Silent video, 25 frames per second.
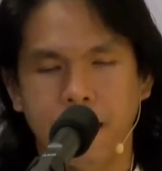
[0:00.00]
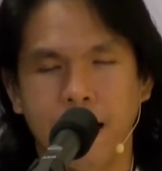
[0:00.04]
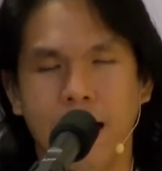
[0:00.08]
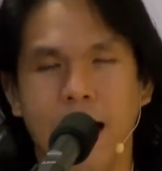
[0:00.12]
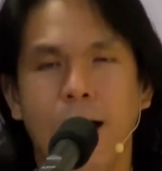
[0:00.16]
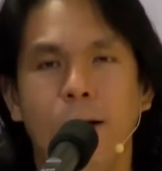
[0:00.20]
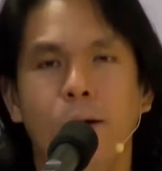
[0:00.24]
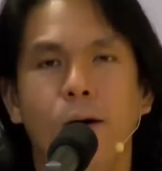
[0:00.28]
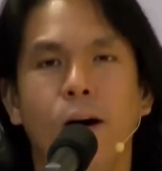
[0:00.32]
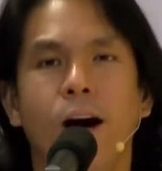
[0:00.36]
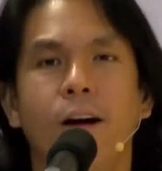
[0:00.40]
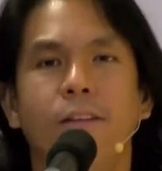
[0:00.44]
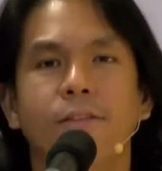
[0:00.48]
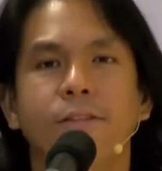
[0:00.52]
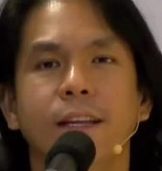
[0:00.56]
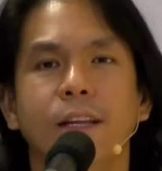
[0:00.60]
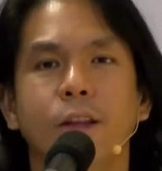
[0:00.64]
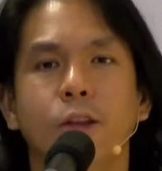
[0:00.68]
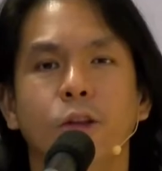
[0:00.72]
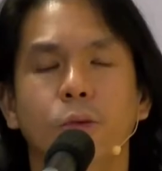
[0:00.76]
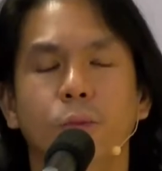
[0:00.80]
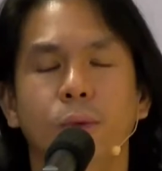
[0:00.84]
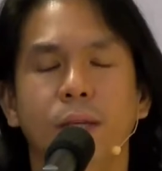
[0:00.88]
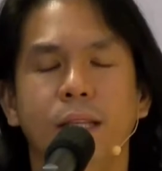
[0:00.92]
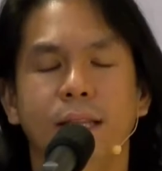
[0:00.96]
How often
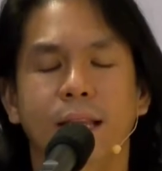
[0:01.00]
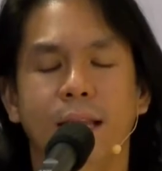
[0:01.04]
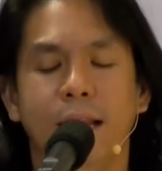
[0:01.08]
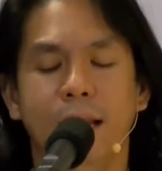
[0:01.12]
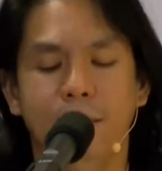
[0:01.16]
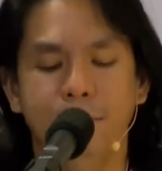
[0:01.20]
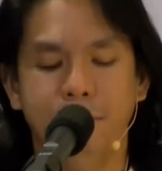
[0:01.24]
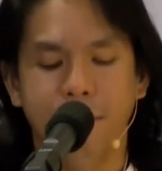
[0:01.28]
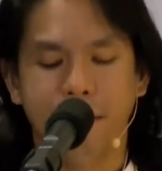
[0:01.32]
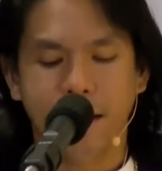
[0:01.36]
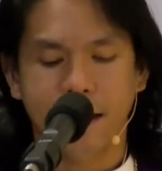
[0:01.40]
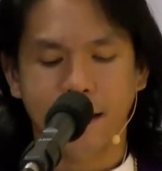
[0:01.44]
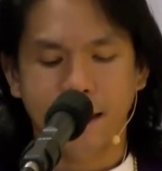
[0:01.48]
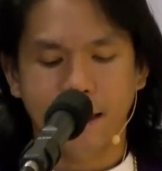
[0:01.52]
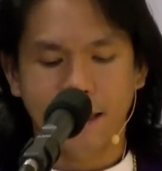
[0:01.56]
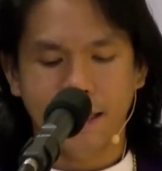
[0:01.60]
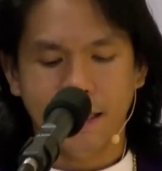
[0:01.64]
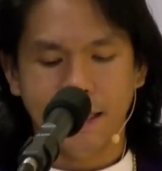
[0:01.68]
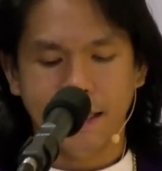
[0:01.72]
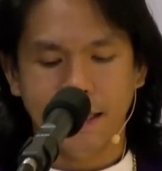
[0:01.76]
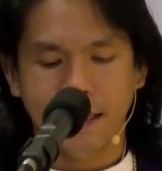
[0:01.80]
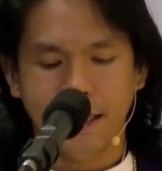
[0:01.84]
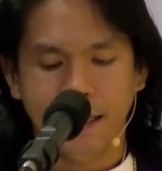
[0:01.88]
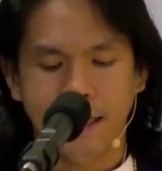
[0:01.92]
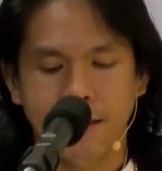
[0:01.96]
do we
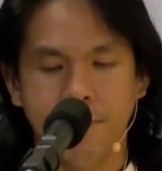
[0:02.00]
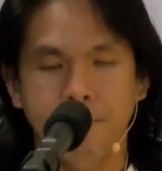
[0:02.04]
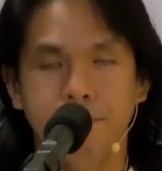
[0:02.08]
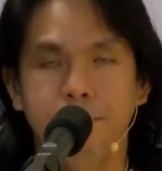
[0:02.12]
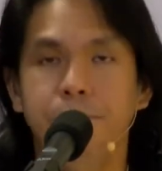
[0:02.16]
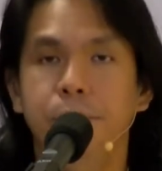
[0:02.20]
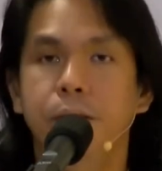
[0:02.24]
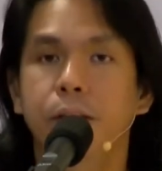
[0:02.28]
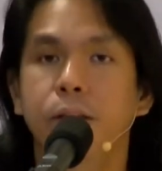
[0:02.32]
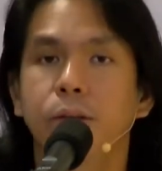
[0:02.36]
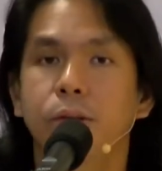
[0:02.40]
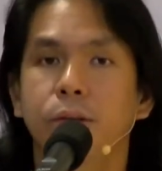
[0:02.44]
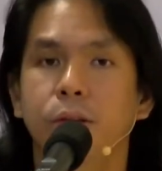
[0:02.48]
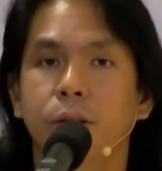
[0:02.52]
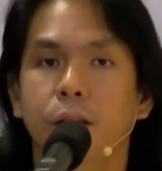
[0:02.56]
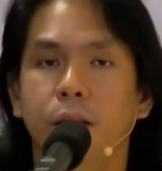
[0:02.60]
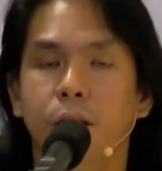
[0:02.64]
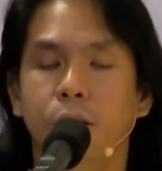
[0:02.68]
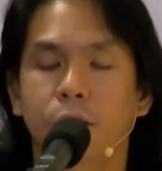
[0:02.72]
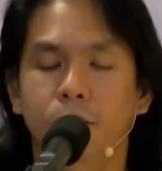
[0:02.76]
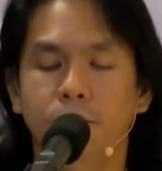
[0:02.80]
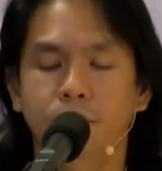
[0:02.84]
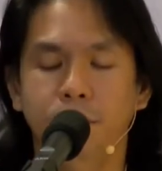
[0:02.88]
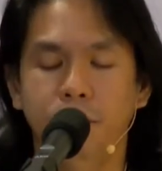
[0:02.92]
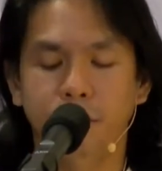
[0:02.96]
deliberately impute
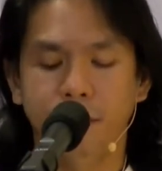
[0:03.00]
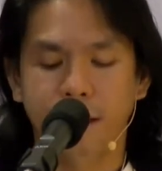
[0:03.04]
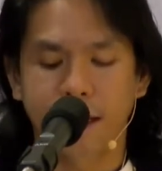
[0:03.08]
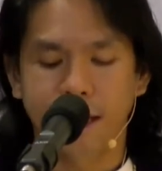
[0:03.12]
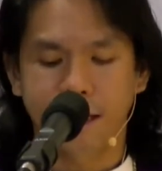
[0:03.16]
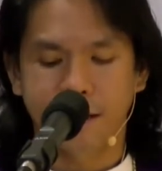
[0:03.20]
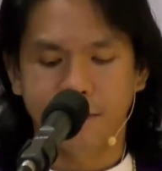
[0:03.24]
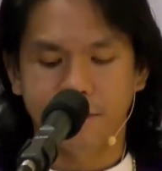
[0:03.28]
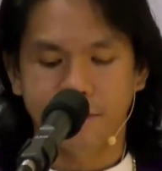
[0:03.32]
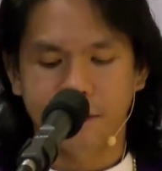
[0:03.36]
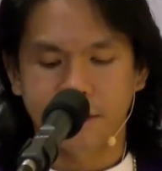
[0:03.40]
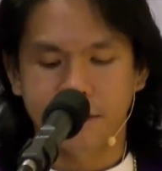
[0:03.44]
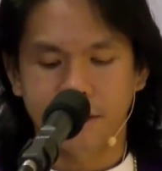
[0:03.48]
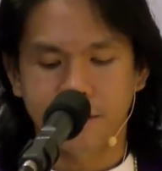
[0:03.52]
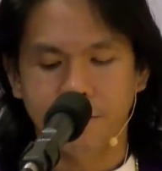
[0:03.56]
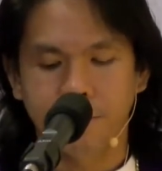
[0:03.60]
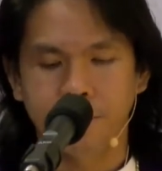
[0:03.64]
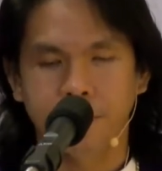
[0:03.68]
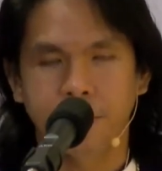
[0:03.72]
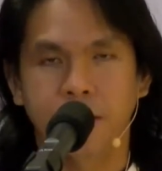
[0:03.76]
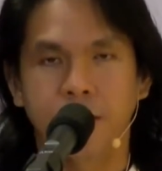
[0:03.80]
low motives